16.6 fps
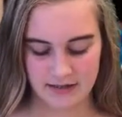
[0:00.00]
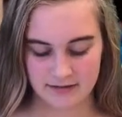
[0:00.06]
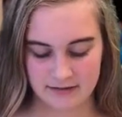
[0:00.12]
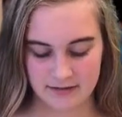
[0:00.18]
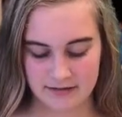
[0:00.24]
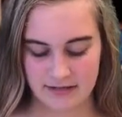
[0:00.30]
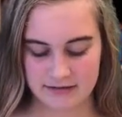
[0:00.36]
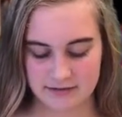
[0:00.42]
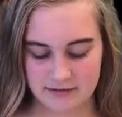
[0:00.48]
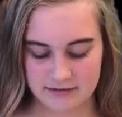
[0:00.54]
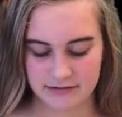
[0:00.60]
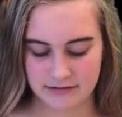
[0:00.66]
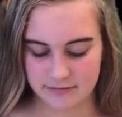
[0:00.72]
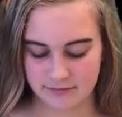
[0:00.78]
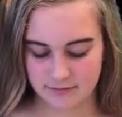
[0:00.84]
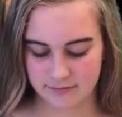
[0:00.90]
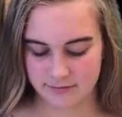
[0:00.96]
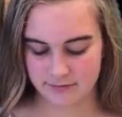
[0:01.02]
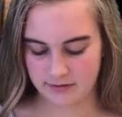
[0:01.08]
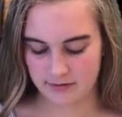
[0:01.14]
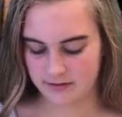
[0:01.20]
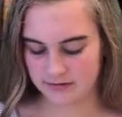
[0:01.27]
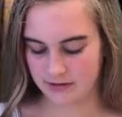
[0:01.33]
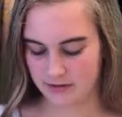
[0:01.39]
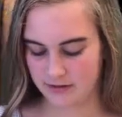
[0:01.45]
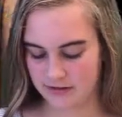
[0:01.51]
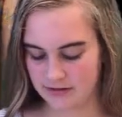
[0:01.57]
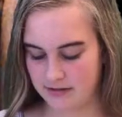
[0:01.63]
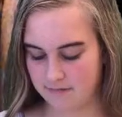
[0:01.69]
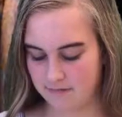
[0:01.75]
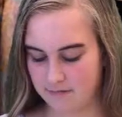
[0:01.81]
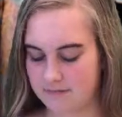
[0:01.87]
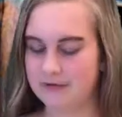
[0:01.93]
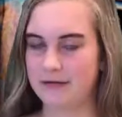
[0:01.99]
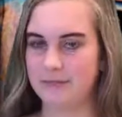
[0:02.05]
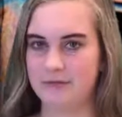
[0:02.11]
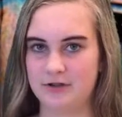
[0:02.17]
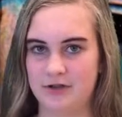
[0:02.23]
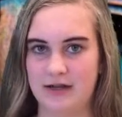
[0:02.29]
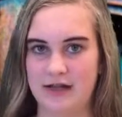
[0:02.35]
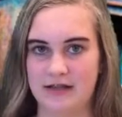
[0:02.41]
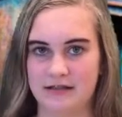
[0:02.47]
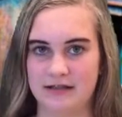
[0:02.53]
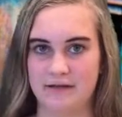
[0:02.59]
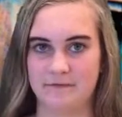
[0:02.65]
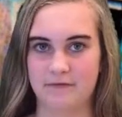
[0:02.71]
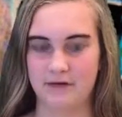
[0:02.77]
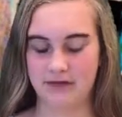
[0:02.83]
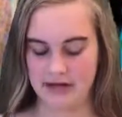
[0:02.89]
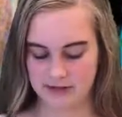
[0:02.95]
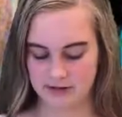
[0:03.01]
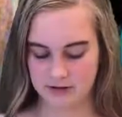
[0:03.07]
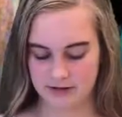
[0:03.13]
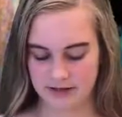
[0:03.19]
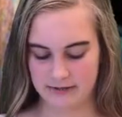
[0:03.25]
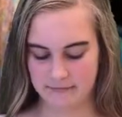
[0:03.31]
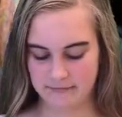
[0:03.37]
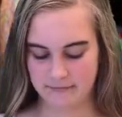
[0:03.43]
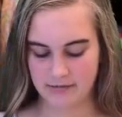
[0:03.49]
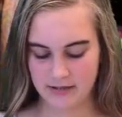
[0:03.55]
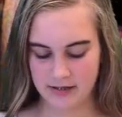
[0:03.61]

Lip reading: The nitrogen group are solids at room temperature except for nitrogen,